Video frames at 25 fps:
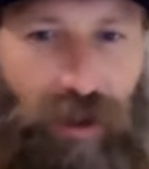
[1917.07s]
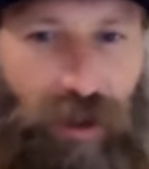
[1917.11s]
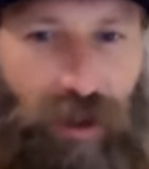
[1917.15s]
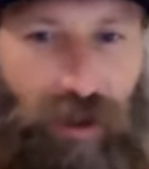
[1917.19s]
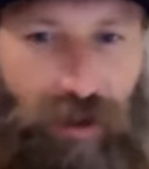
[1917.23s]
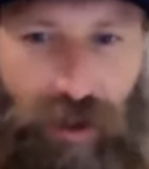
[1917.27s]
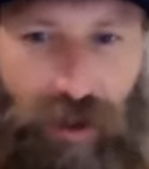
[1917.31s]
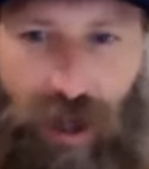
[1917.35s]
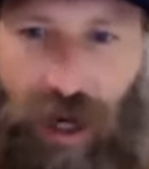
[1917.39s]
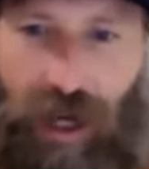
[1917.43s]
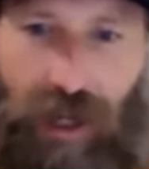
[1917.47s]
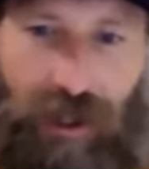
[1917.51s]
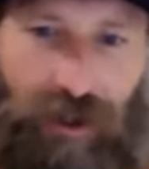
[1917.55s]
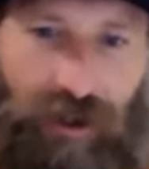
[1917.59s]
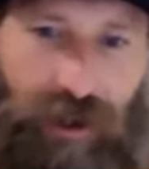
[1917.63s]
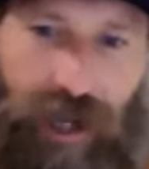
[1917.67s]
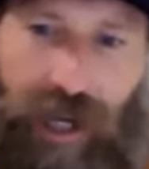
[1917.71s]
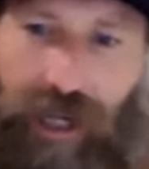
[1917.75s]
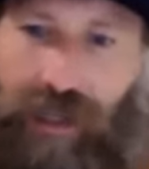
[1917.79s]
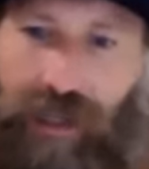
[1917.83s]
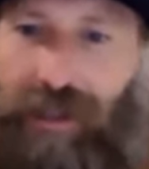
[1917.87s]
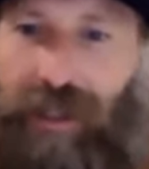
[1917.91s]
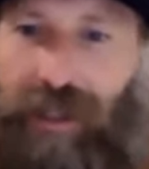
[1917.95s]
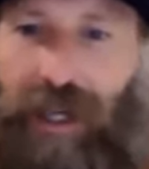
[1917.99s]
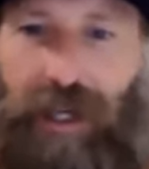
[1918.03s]
you know
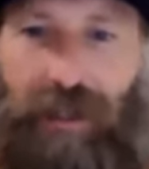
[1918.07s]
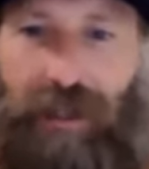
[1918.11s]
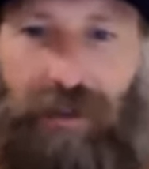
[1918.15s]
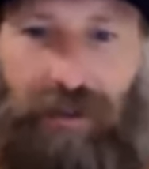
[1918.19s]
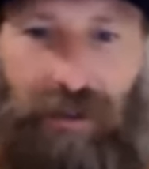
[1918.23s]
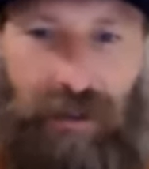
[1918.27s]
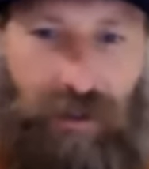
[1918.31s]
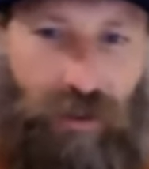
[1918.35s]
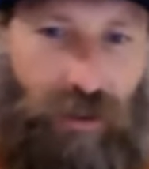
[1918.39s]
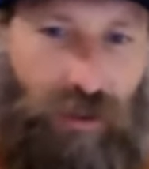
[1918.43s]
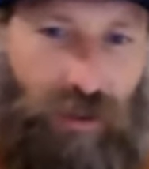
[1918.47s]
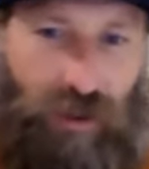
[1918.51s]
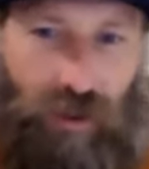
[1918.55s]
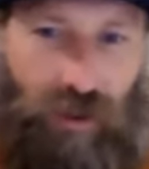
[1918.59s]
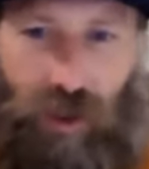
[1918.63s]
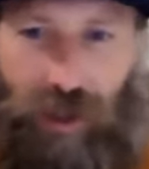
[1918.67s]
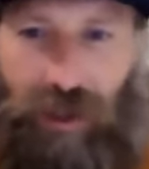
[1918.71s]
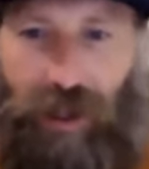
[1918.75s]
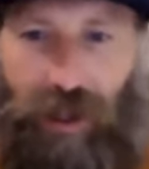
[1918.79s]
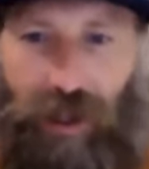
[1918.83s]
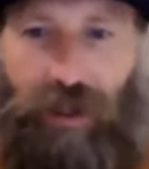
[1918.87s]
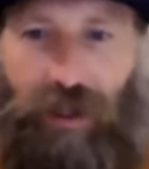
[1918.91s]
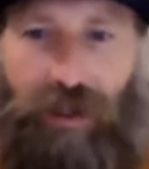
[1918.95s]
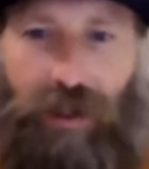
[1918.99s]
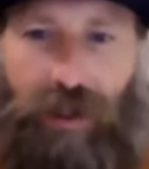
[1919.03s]
contracts sent to, to what
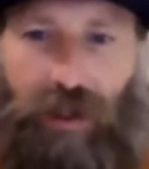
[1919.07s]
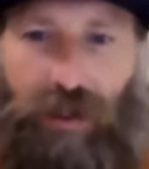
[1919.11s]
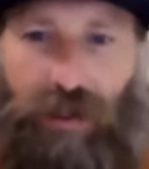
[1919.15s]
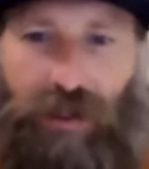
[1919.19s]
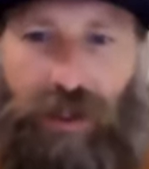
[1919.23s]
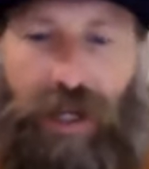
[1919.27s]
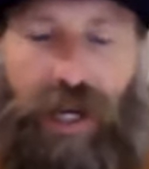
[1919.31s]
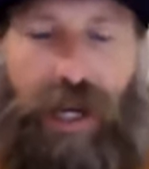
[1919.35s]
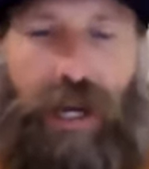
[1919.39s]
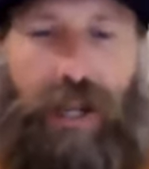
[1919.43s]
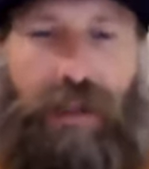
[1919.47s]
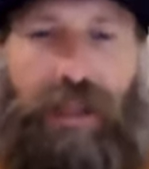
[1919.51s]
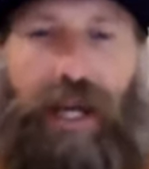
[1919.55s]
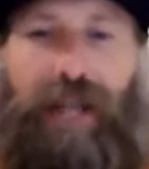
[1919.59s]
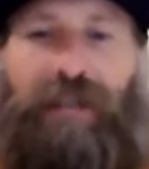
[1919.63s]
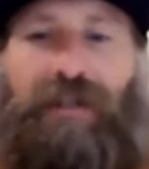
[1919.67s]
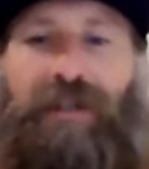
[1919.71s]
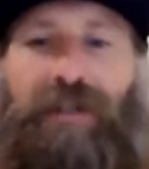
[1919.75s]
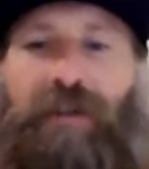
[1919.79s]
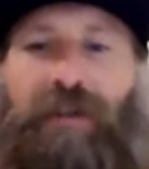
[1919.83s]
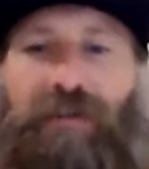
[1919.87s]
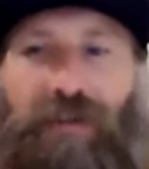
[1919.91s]
they close yeah. that stuff